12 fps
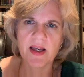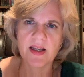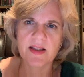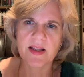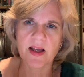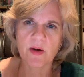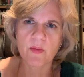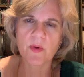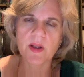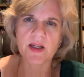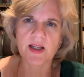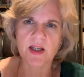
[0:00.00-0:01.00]
is that it
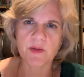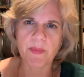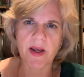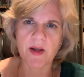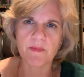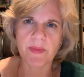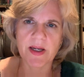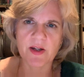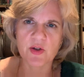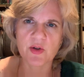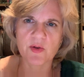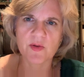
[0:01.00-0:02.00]
really does paint
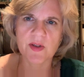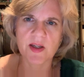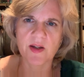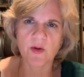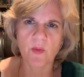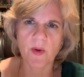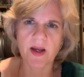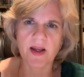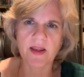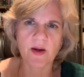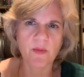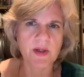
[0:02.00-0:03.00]
pictures in a way
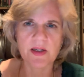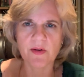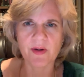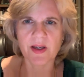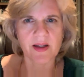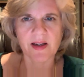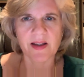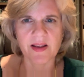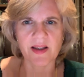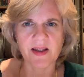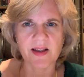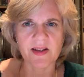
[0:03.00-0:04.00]
that we don't get in
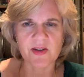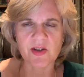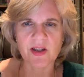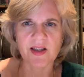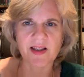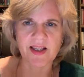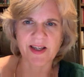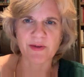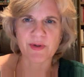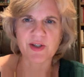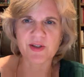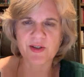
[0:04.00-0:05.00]
the English
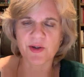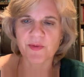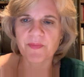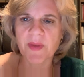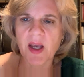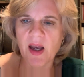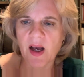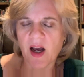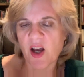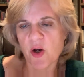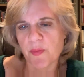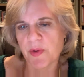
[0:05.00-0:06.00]
language. So
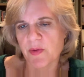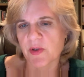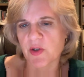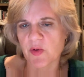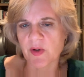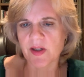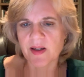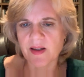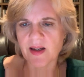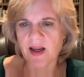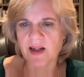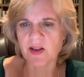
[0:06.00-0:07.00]
I hope you enjoy
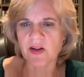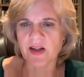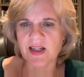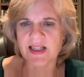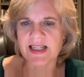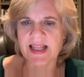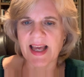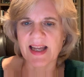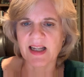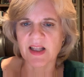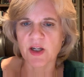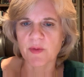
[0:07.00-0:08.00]
kind of looking into
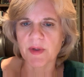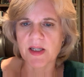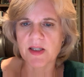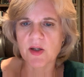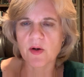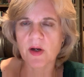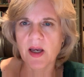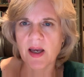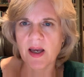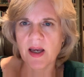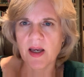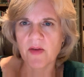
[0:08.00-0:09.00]
that a little bit. So
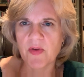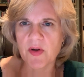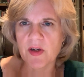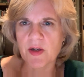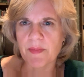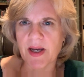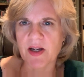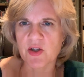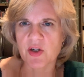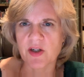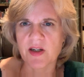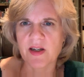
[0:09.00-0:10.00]
if you can
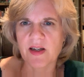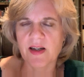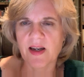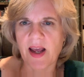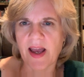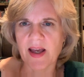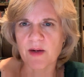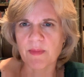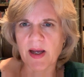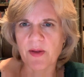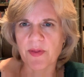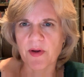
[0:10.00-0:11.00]
imagine Adam
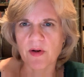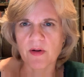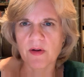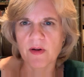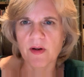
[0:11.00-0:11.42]
out there,